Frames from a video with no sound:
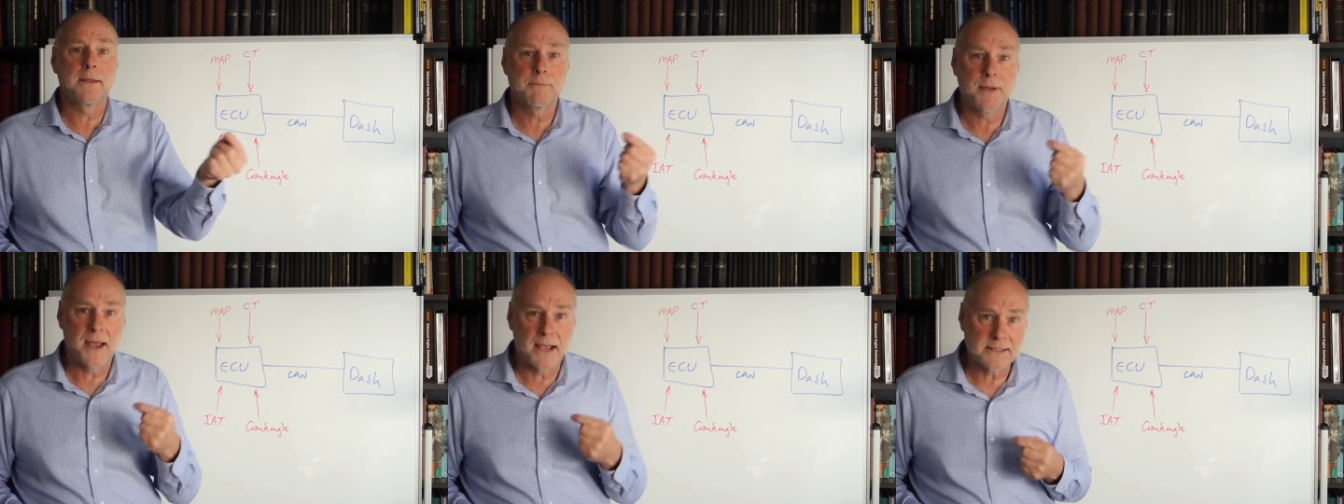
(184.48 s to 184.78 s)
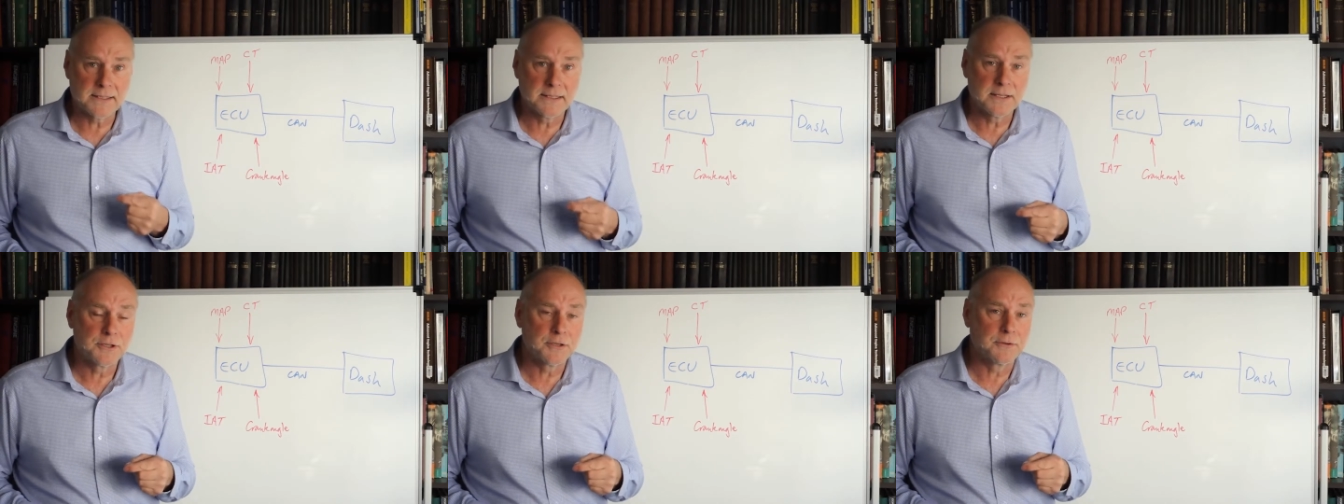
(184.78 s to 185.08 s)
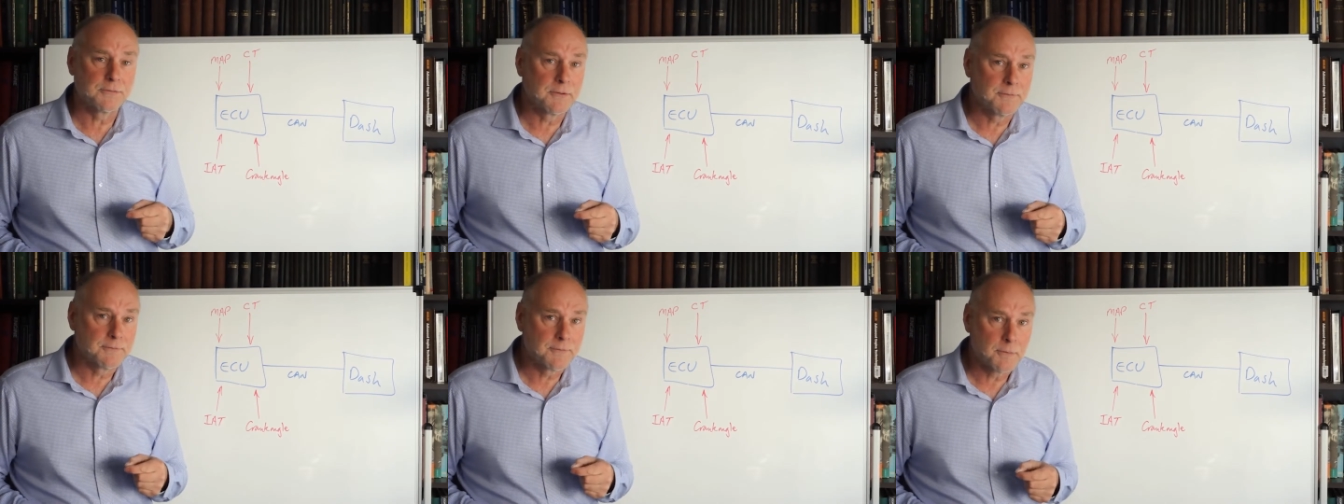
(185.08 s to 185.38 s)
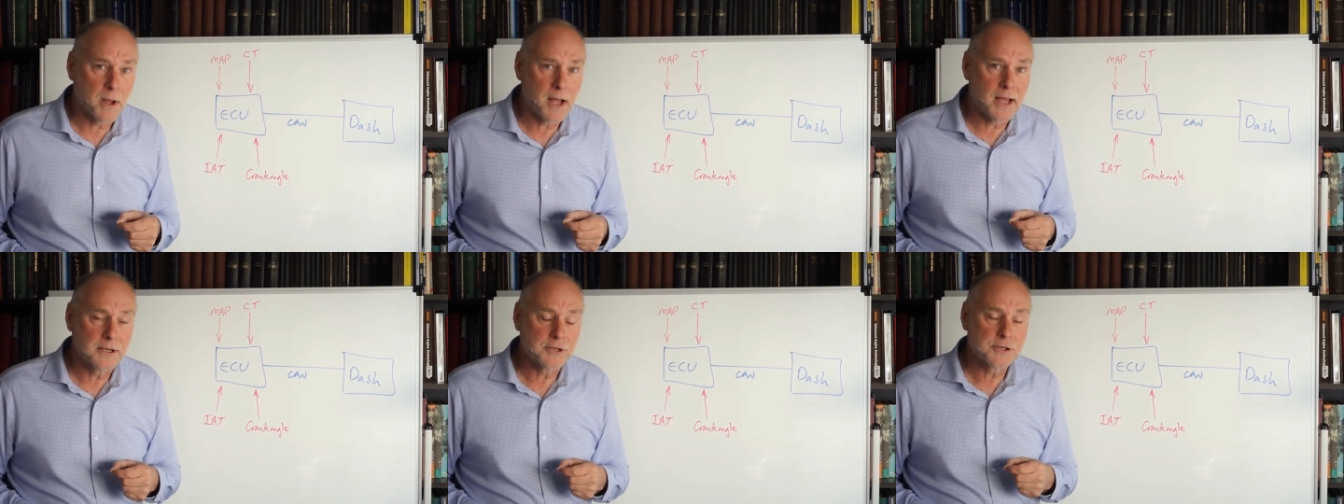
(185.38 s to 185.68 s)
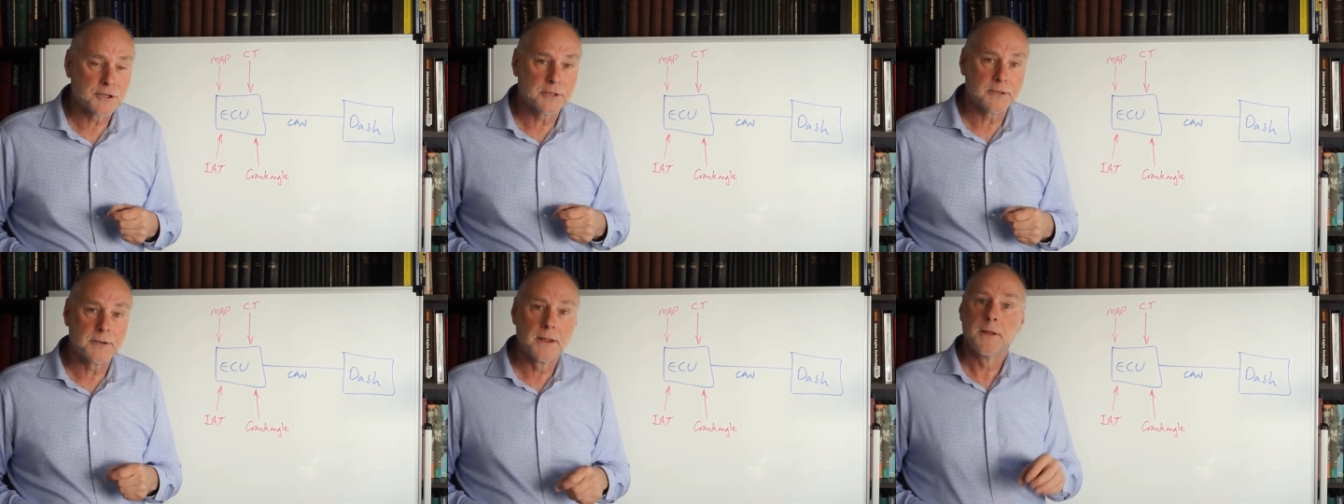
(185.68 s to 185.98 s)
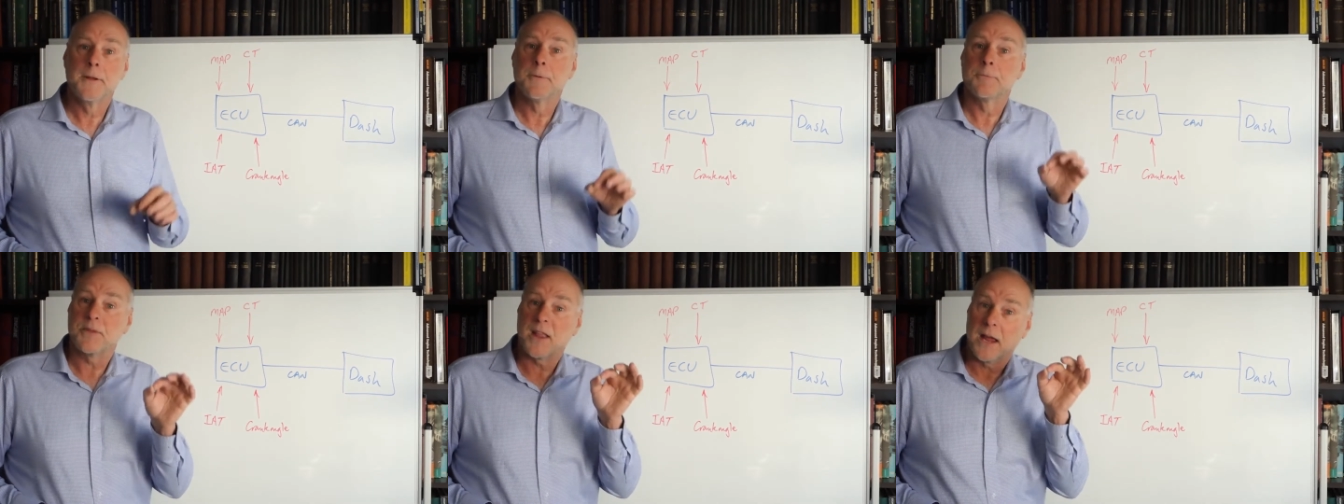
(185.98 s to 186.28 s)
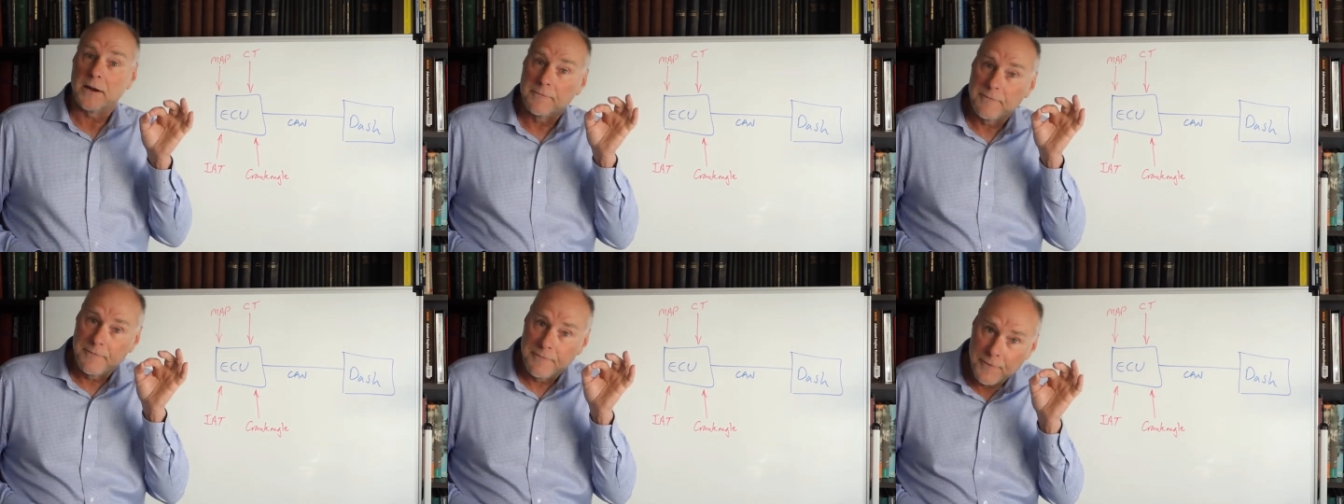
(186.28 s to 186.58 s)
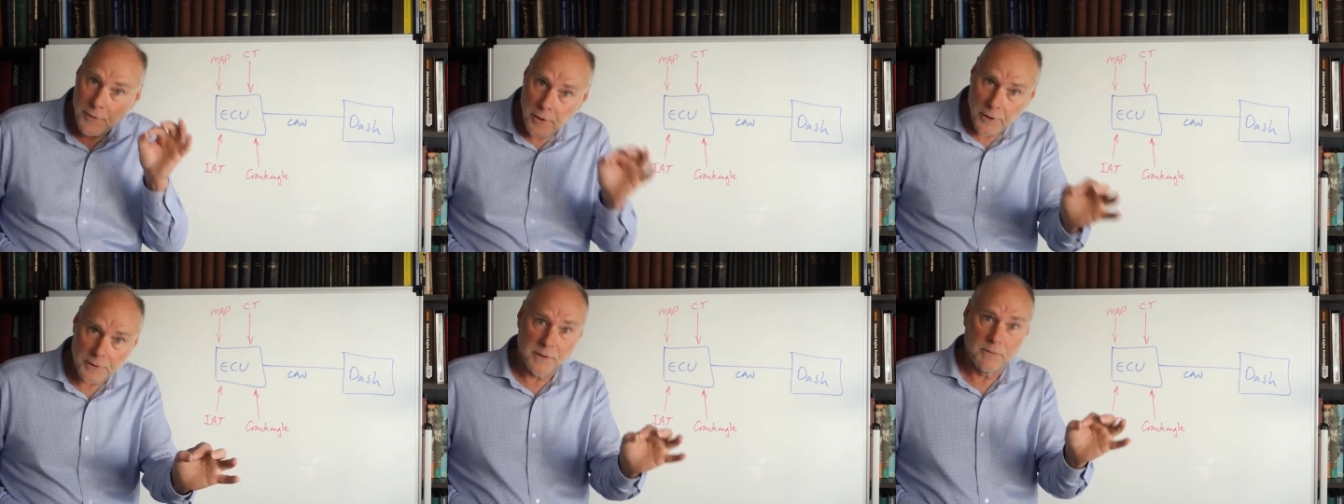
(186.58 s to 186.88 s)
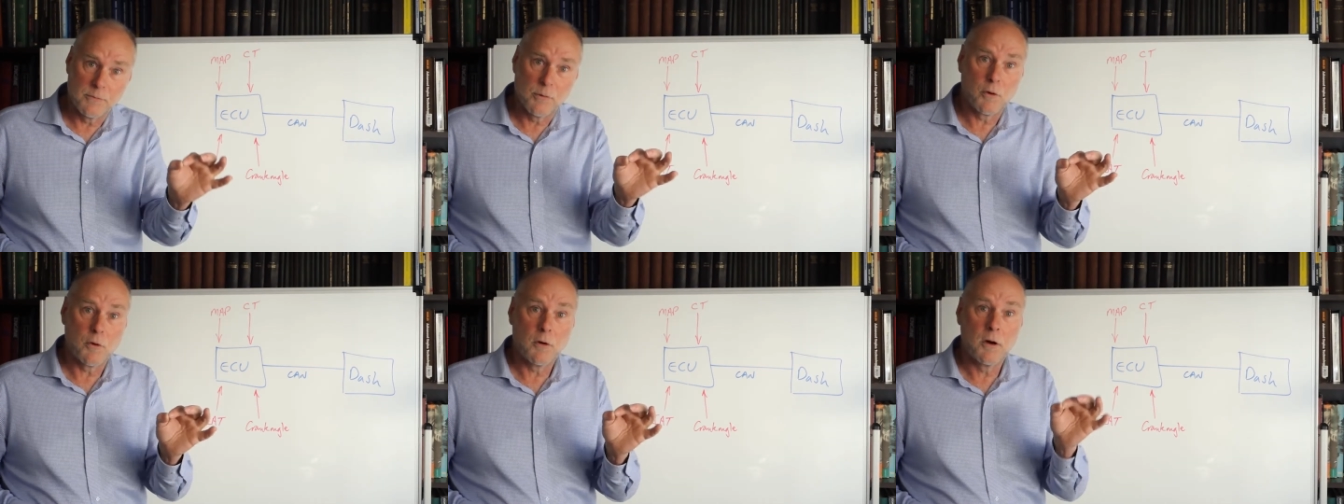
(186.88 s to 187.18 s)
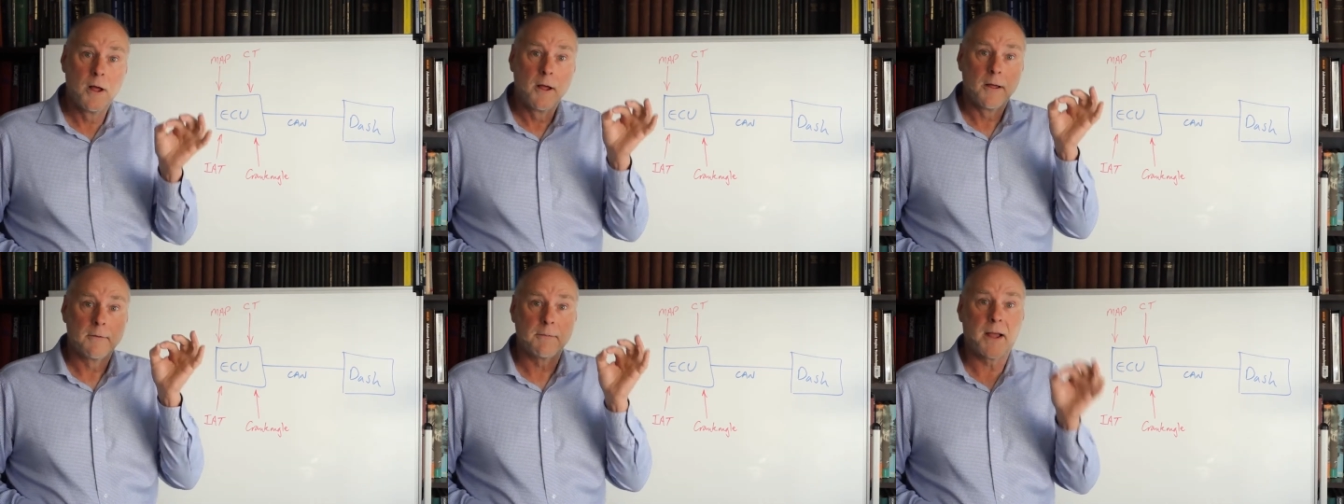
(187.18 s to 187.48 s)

passage of information and furthermore